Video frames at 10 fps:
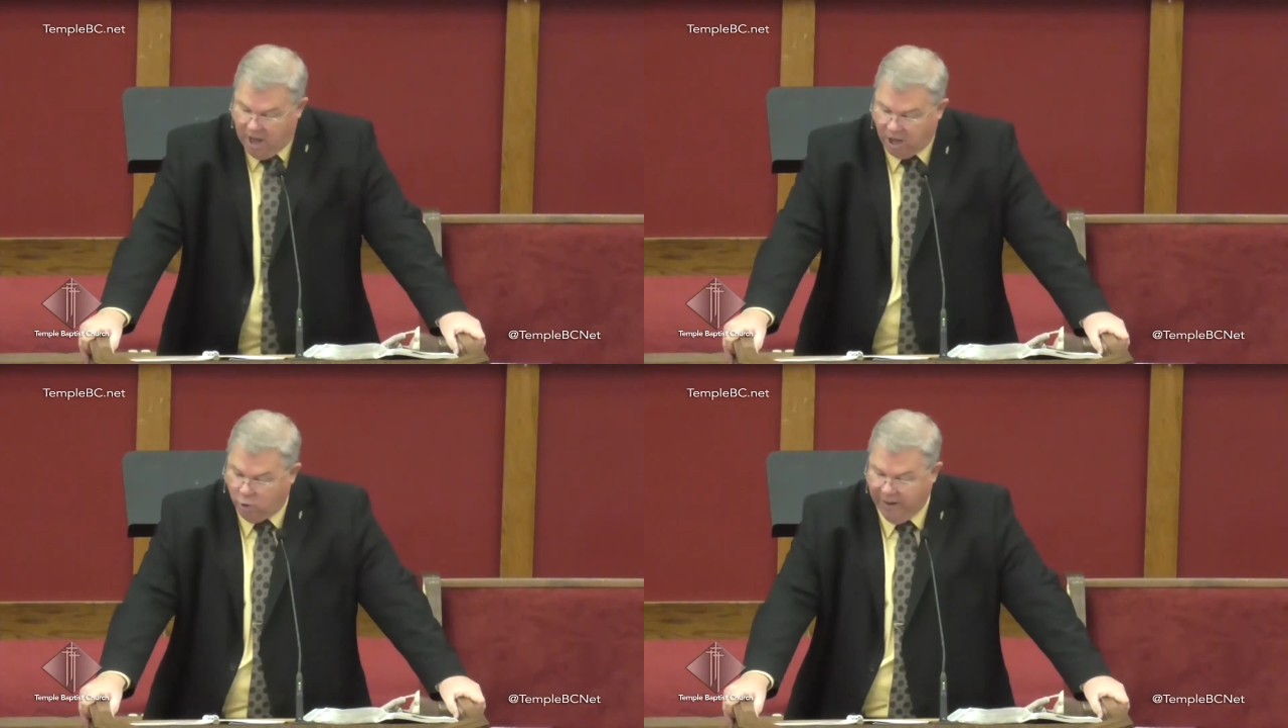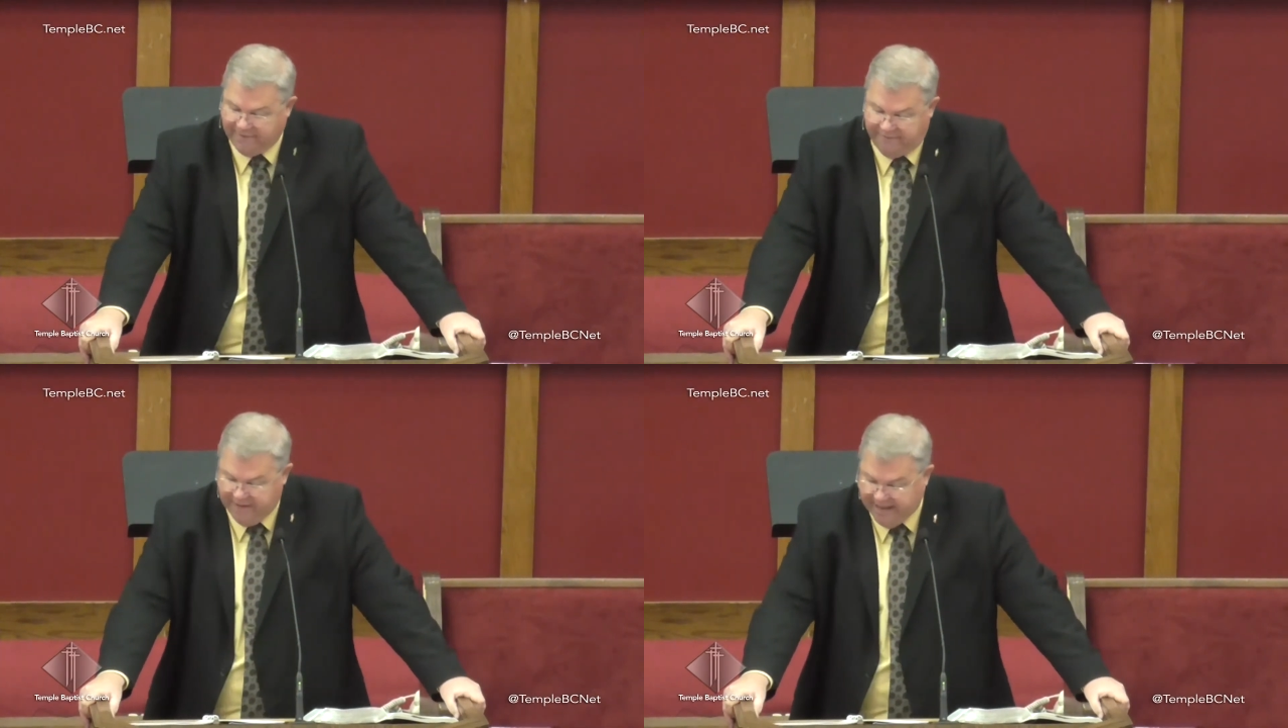a
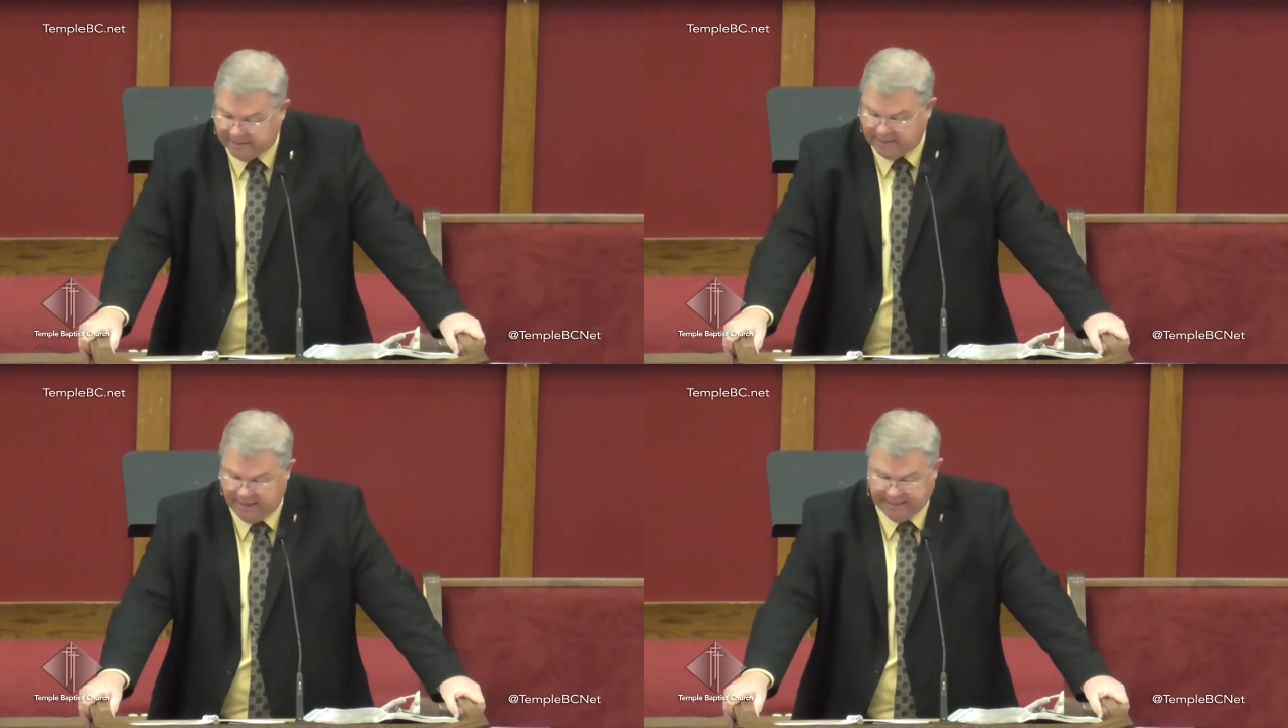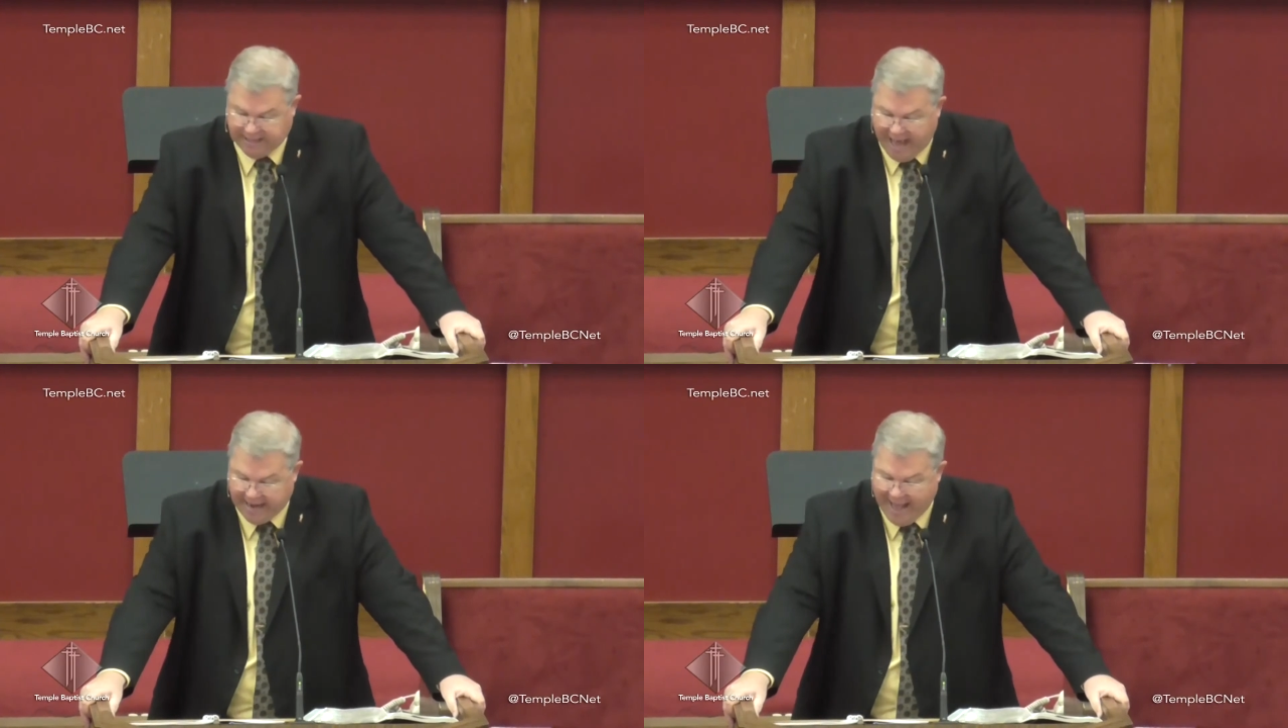quick fix and
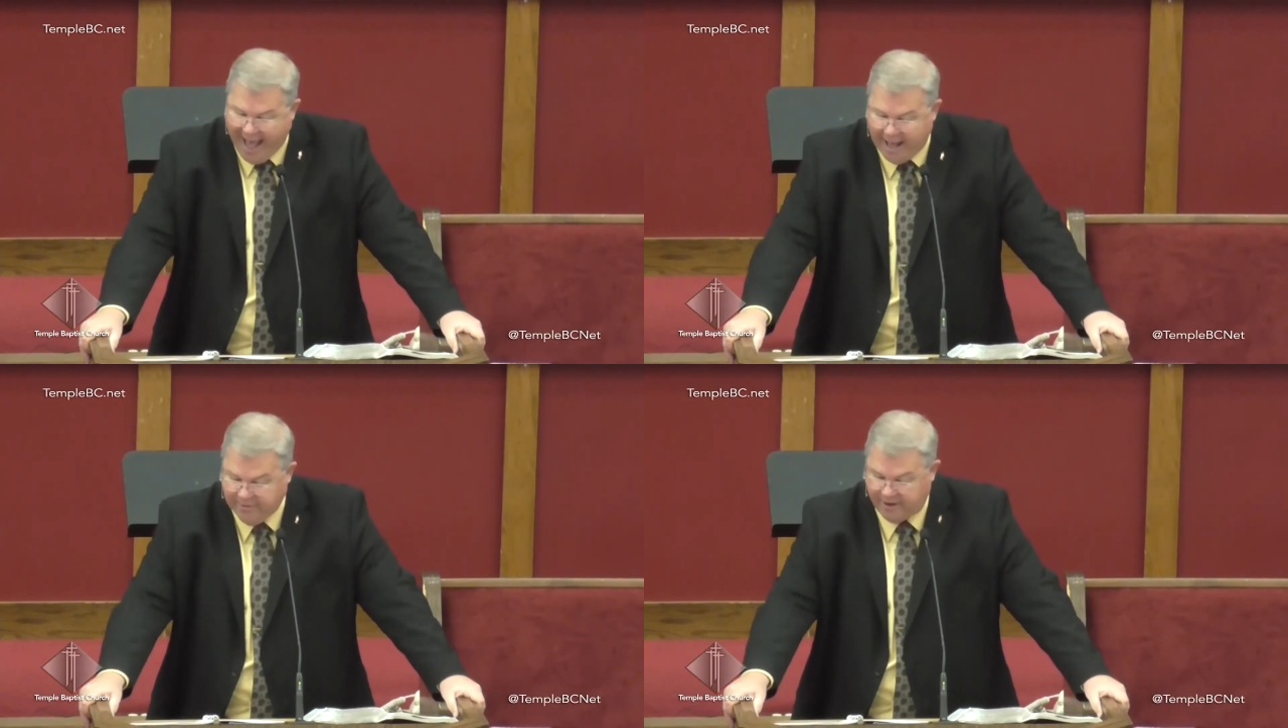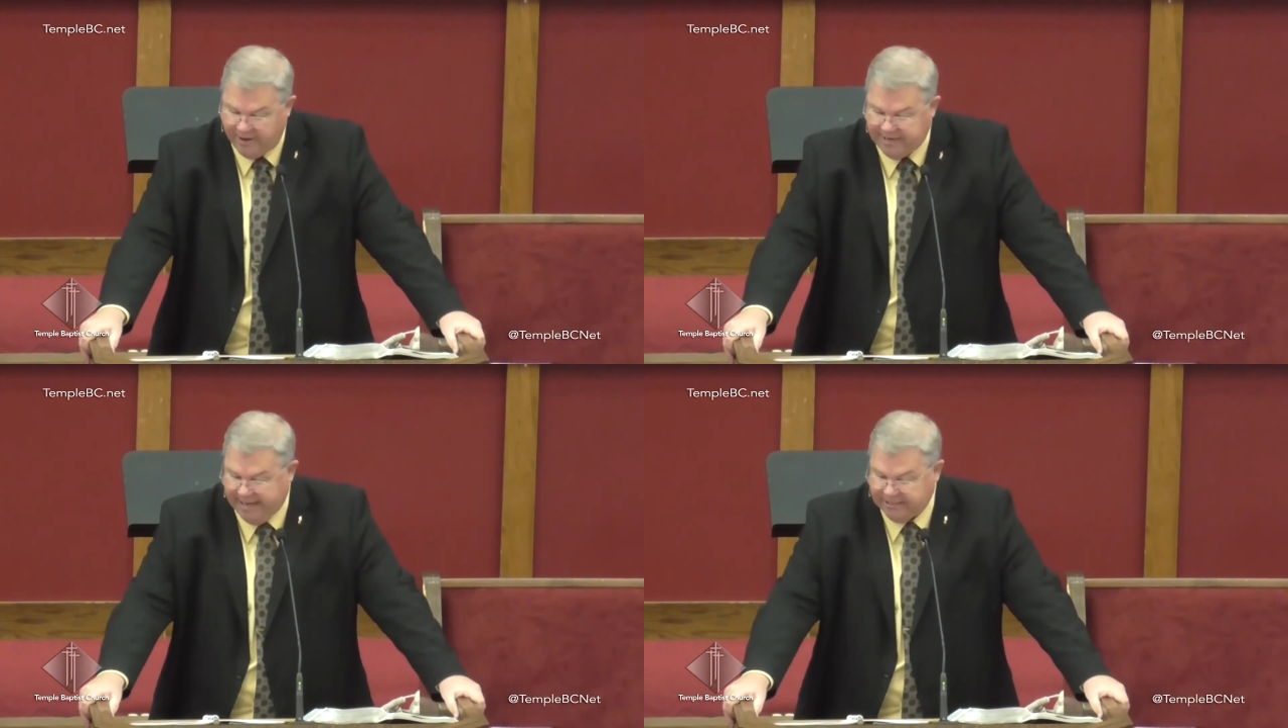he's got a habit, an
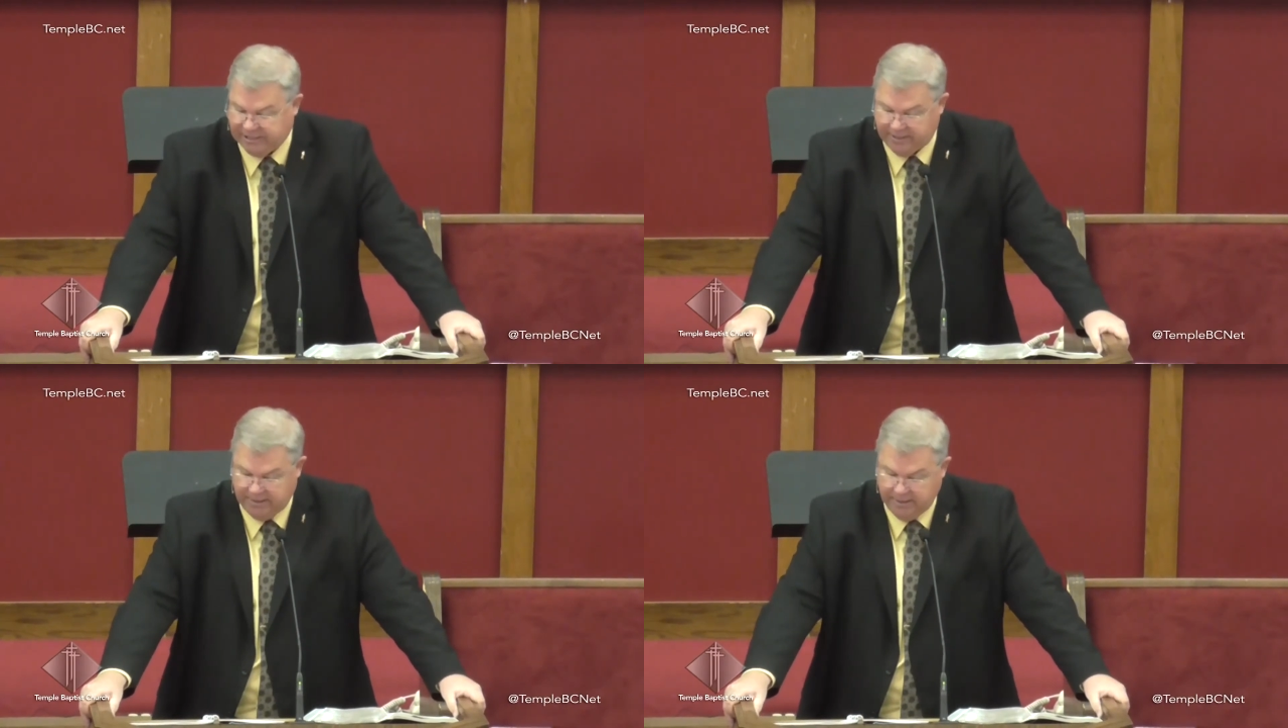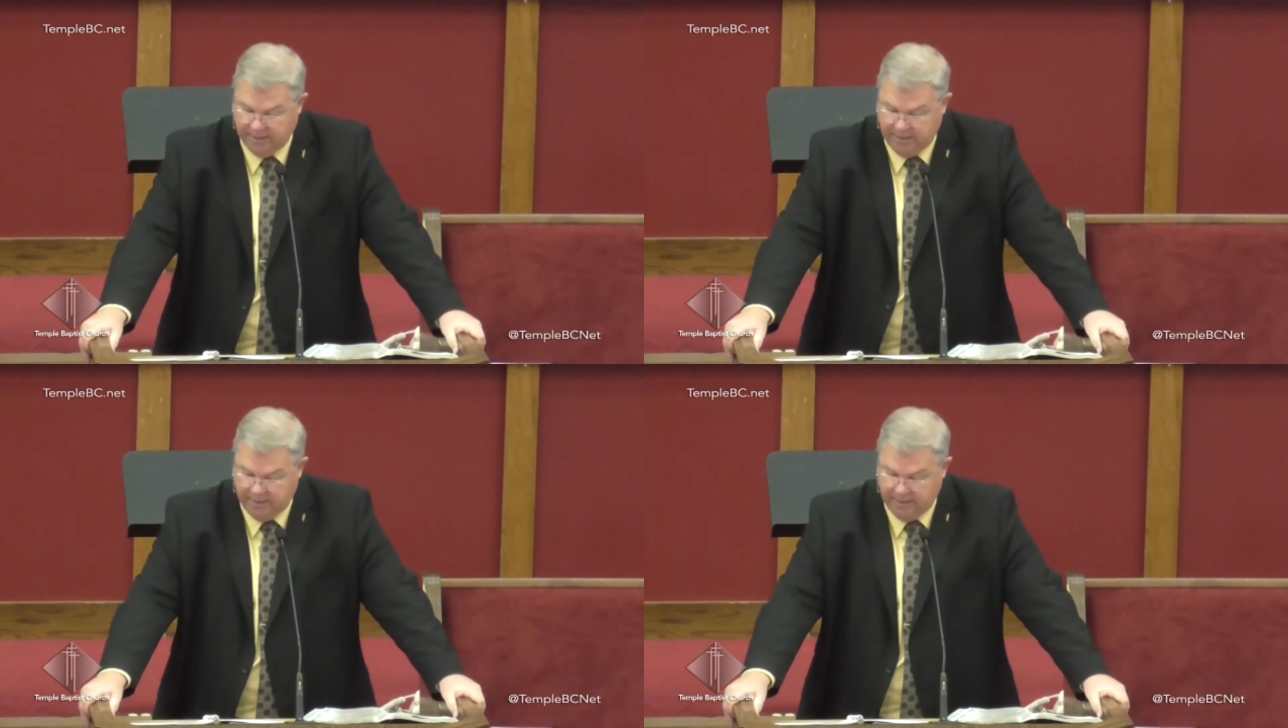addiction.